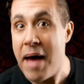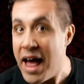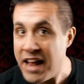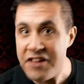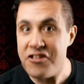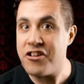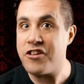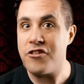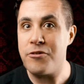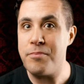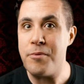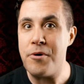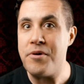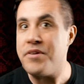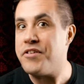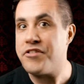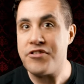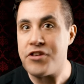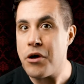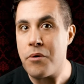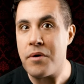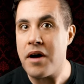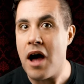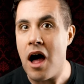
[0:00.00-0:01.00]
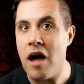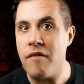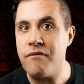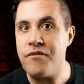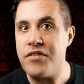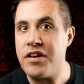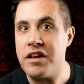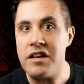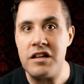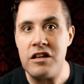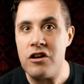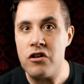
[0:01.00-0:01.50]
Magic Spoon is so
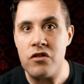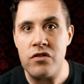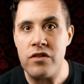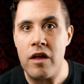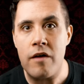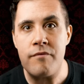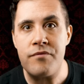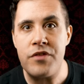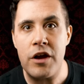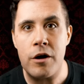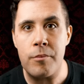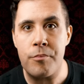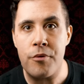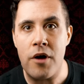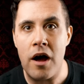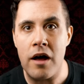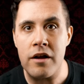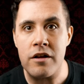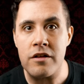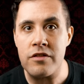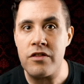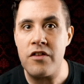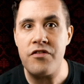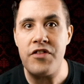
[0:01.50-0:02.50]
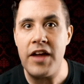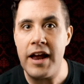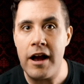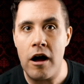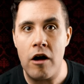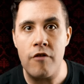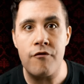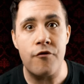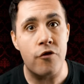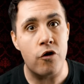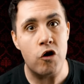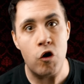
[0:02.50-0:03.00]
confident you'll love their product that they
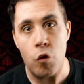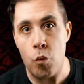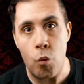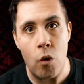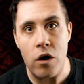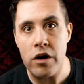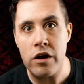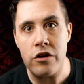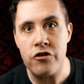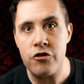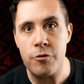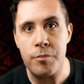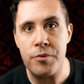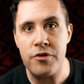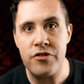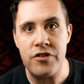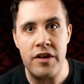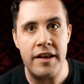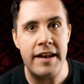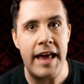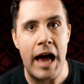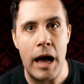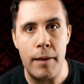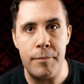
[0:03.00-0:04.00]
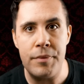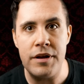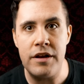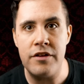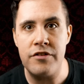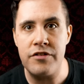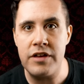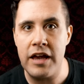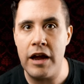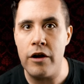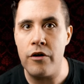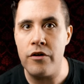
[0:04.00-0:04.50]
offer a 100%
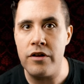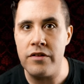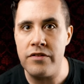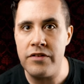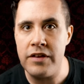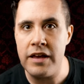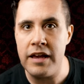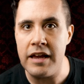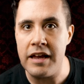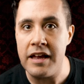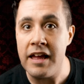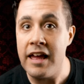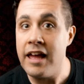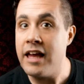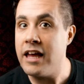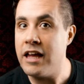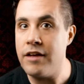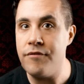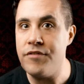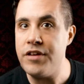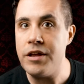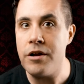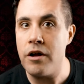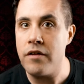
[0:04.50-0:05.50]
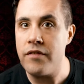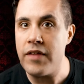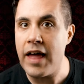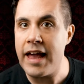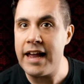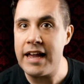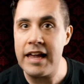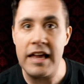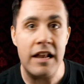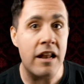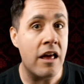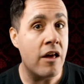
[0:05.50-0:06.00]
happiness guarantee. If you don't
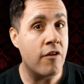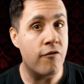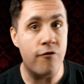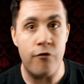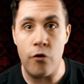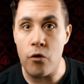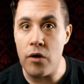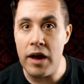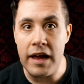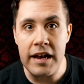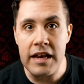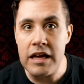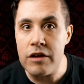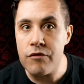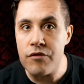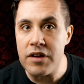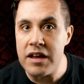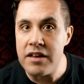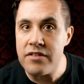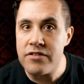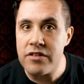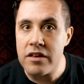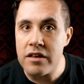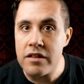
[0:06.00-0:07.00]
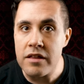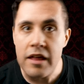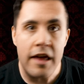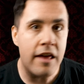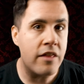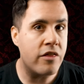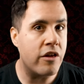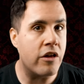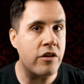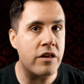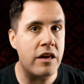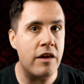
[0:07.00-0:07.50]
like it, for any reason,
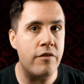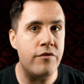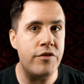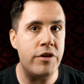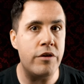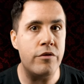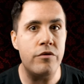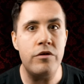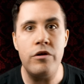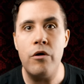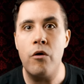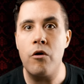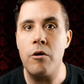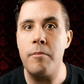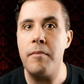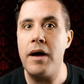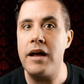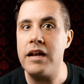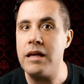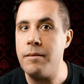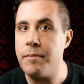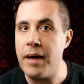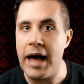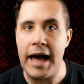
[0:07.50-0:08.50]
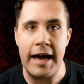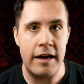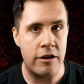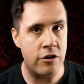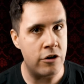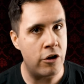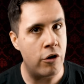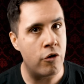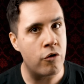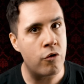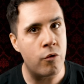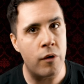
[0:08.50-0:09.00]
they'll give you your money back,
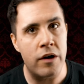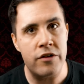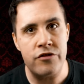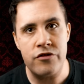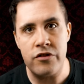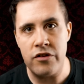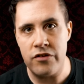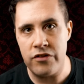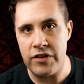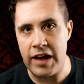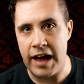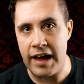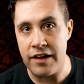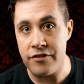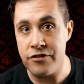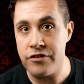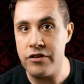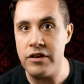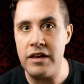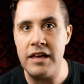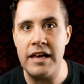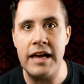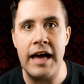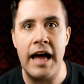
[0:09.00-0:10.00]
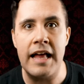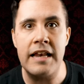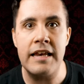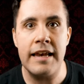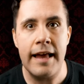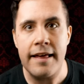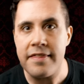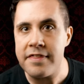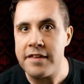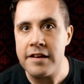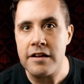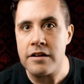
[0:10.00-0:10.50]
no questions asked. So you got
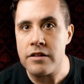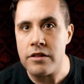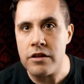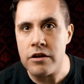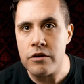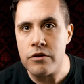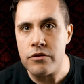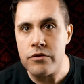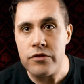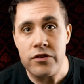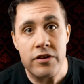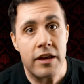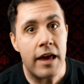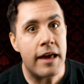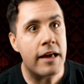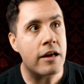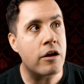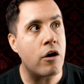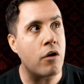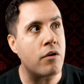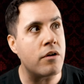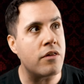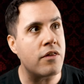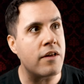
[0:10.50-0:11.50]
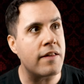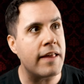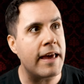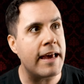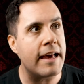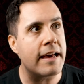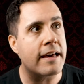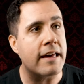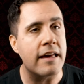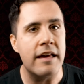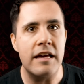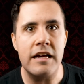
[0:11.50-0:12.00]
nothing to lose. Go to the
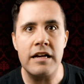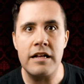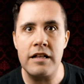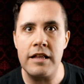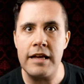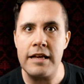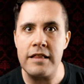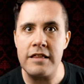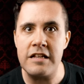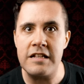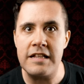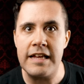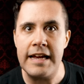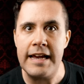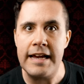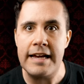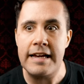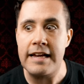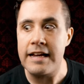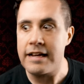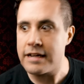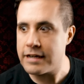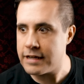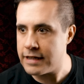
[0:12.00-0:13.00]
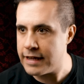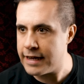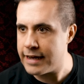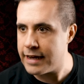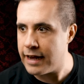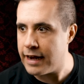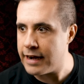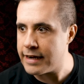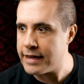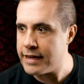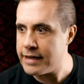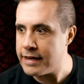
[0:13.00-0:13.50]
link. Click the link. Click
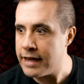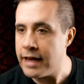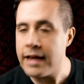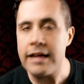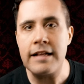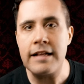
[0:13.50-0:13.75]
on it